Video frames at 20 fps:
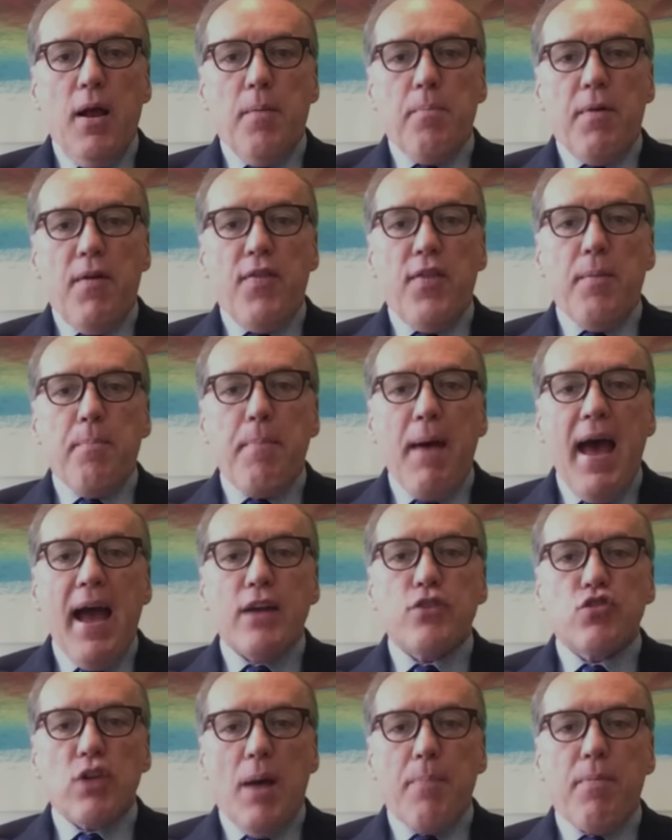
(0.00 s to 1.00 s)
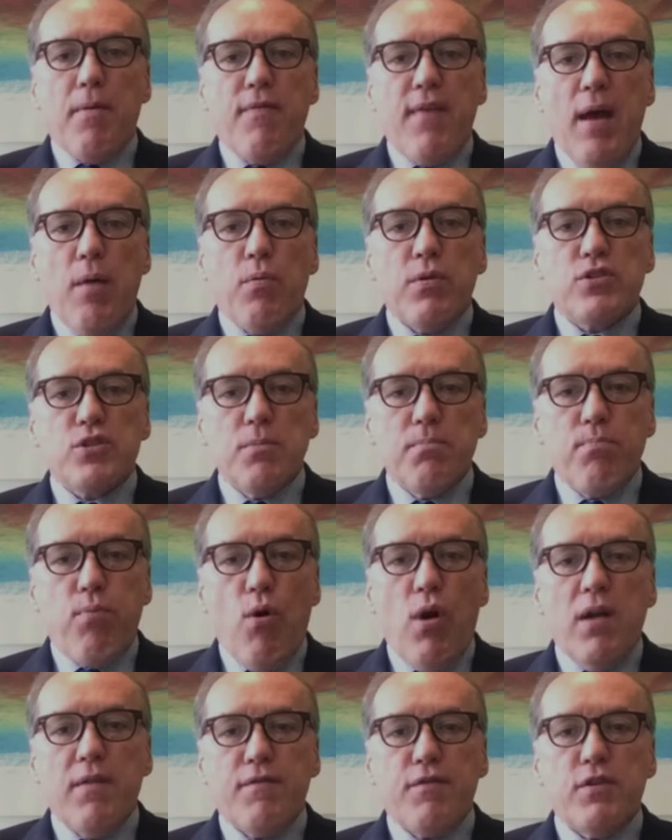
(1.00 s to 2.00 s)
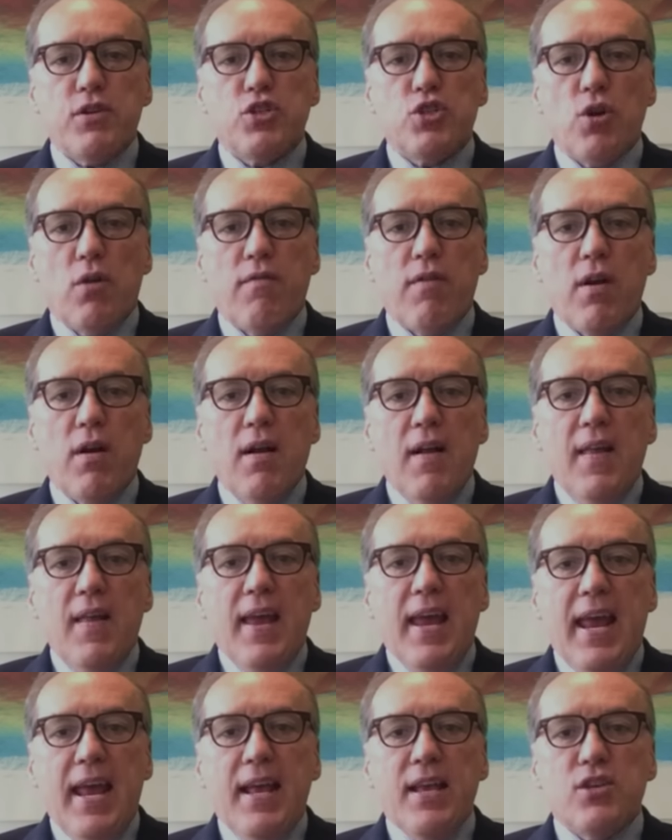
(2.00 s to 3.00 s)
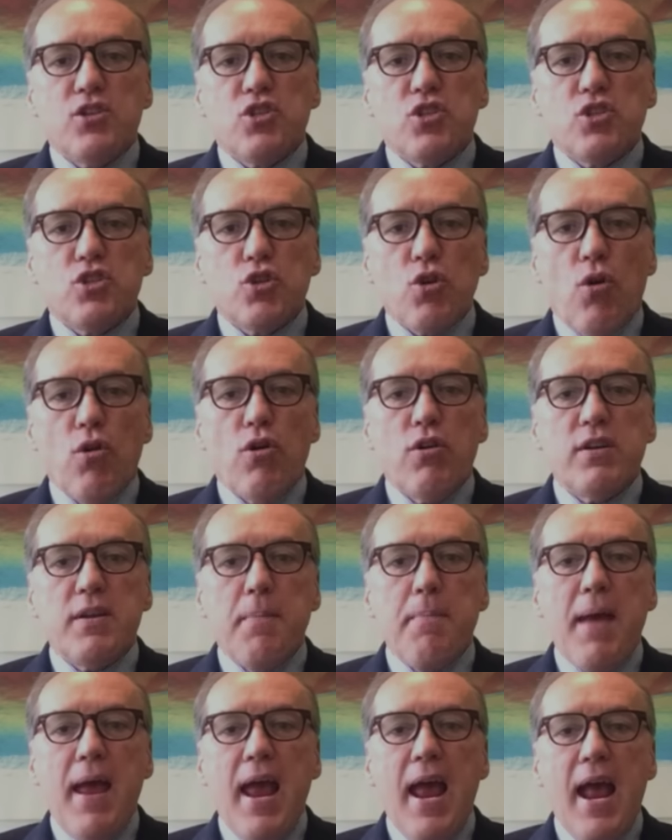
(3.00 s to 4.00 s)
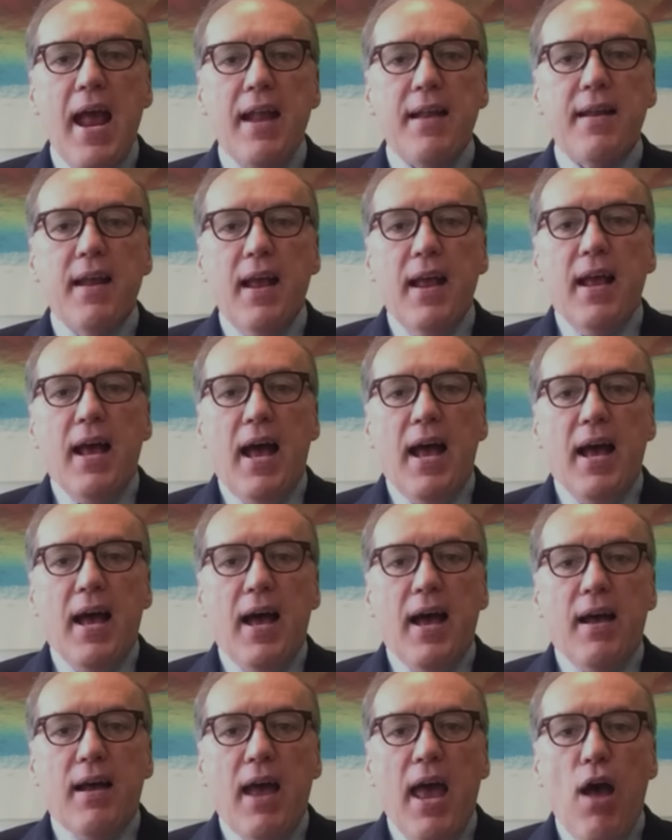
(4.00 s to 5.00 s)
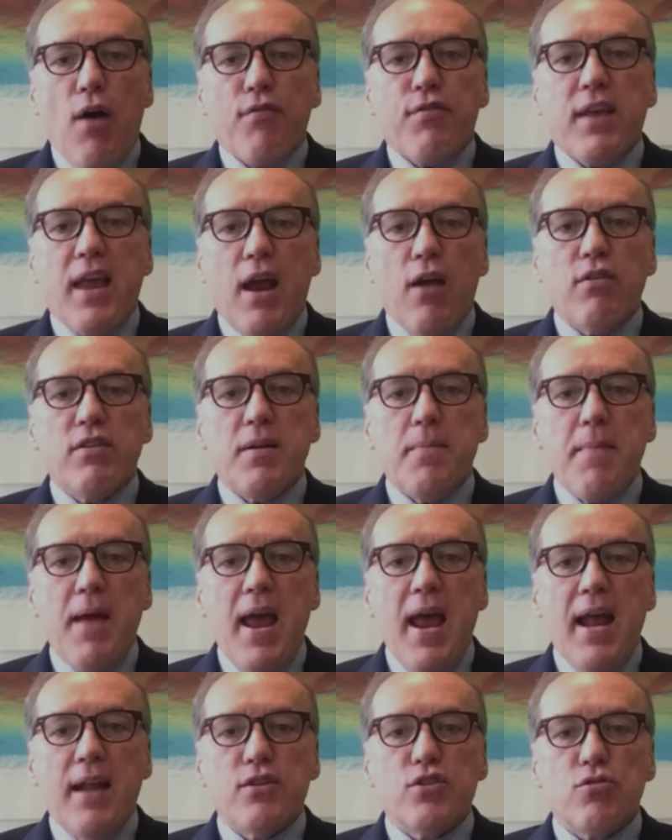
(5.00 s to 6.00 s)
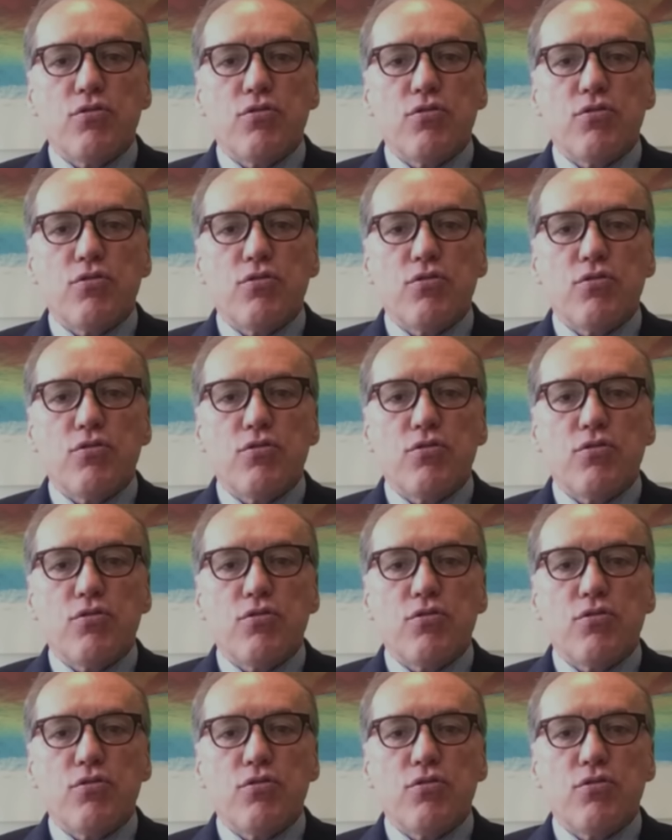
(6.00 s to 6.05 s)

But the backdrop of that, what's important for silver, is solar demand, healthcare demand.